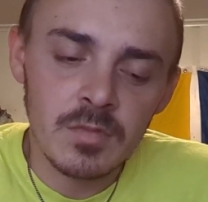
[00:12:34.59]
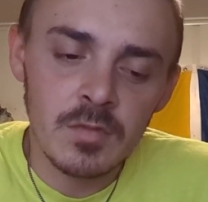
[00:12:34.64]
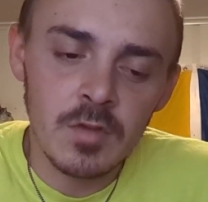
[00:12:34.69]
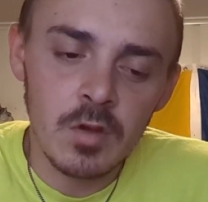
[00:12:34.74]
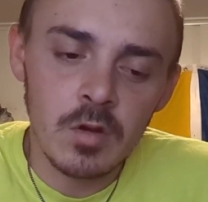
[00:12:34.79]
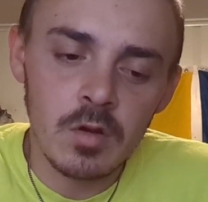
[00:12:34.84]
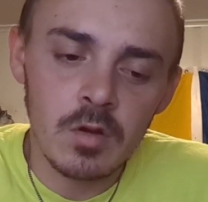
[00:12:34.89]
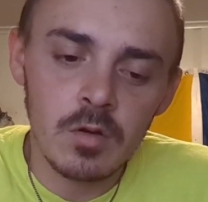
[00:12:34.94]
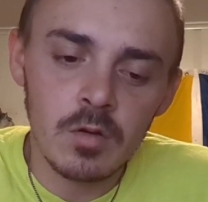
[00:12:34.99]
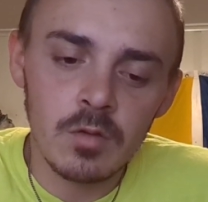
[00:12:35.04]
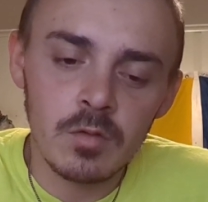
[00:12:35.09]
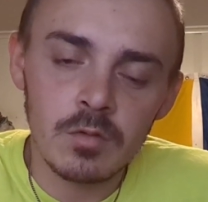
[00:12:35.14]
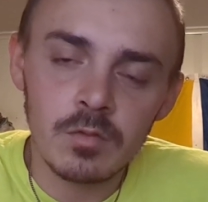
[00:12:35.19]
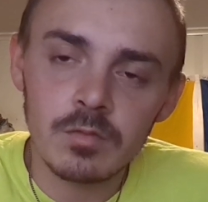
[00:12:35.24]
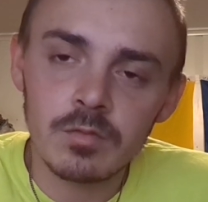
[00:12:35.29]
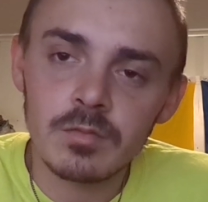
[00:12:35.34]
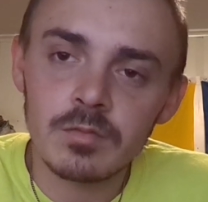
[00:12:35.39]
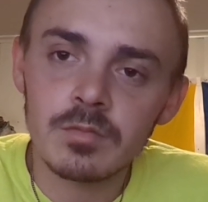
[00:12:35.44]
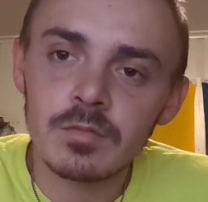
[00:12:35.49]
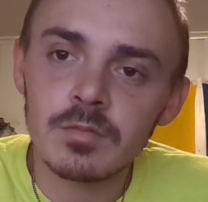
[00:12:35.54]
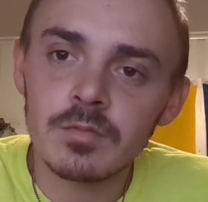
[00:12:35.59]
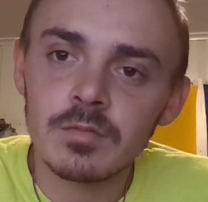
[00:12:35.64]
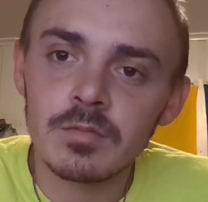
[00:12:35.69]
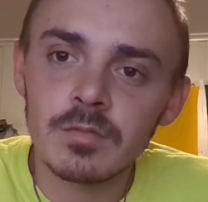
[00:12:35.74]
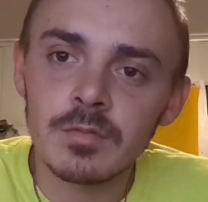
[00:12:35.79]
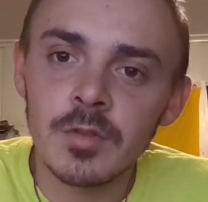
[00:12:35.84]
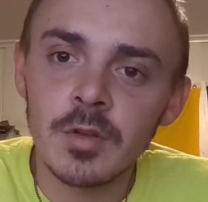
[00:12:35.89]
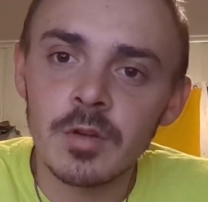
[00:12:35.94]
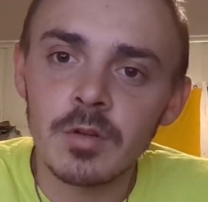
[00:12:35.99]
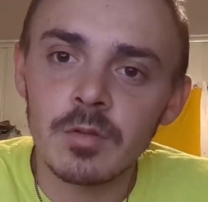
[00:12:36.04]
y'all,
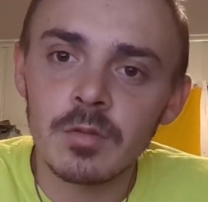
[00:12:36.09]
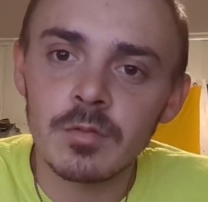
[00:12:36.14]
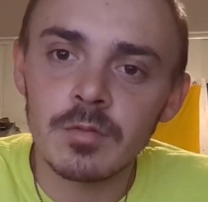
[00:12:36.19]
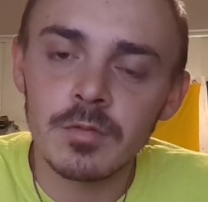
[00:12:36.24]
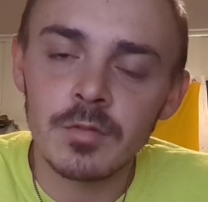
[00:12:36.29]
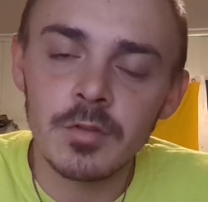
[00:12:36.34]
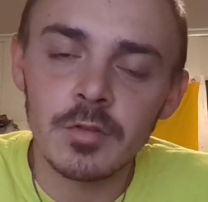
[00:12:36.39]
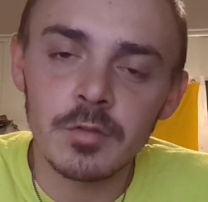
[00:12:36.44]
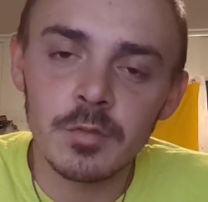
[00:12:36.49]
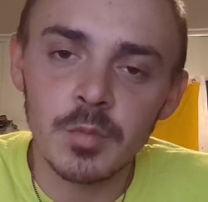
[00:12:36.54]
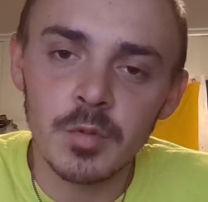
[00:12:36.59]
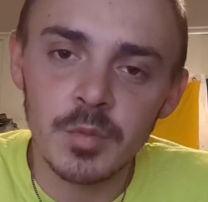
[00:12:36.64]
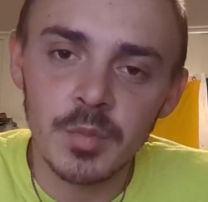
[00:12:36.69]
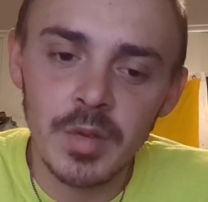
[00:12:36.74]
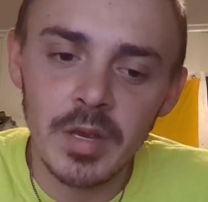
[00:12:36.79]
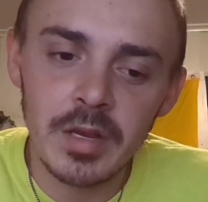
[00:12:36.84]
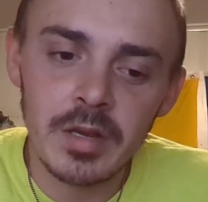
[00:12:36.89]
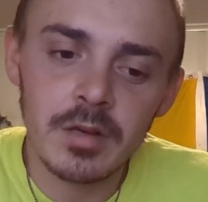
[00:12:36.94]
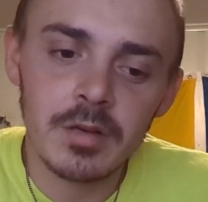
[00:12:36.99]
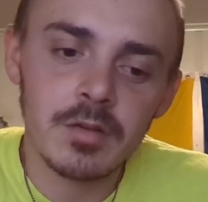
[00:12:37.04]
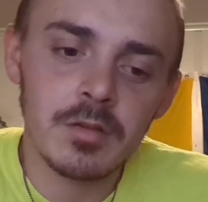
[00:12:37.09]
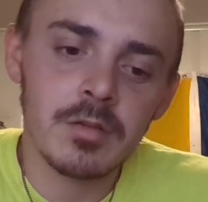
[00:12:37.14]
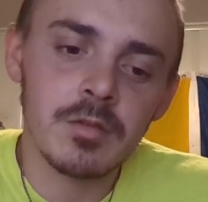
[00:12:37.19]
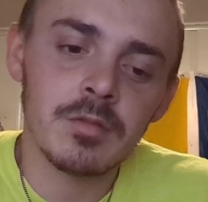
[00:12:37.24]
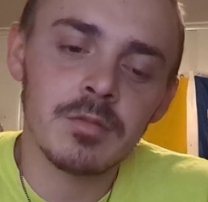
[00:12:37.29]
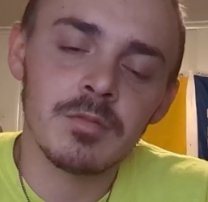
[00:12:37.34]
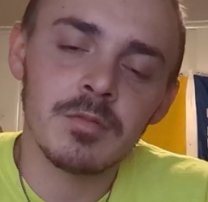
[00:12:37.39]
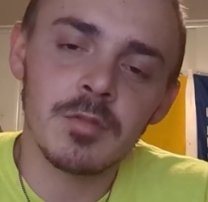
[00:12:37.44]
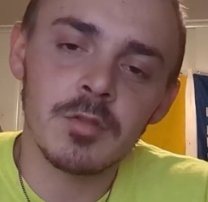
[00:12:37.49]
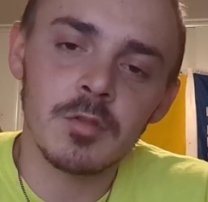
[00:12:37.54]
you know, you're prepared,
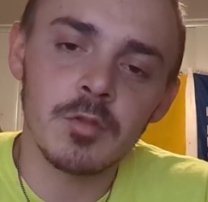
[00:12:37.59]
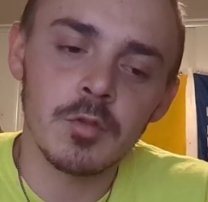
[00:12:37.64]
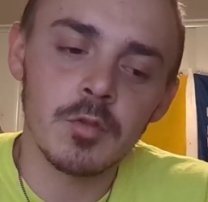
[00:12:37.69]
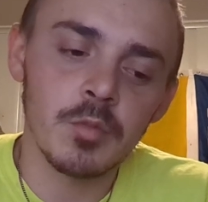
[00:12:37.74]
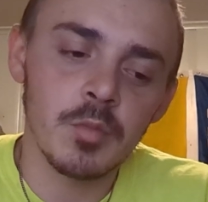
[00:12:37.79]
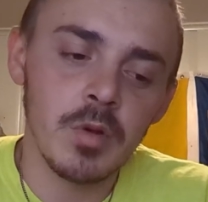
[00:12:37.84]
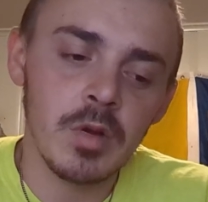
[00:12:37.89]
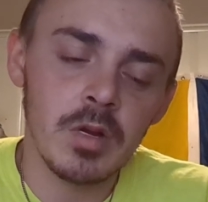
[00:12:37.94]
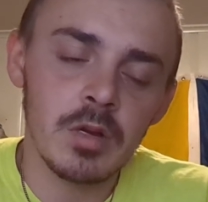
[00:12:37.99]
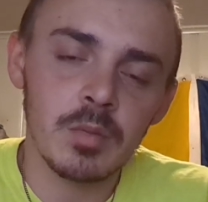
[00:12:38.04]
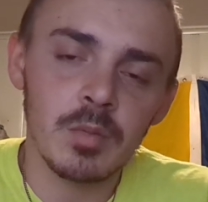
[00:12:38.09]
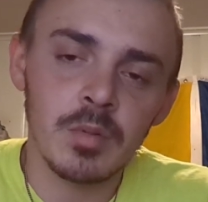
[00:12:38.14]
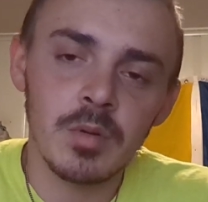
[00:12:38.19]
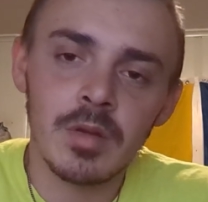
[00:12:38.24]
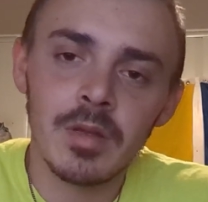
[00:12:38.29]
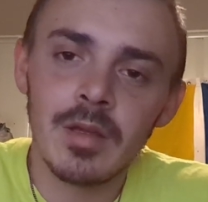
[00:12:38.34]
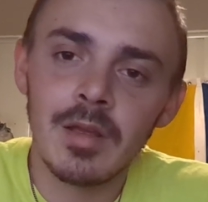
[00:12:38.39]
you group up,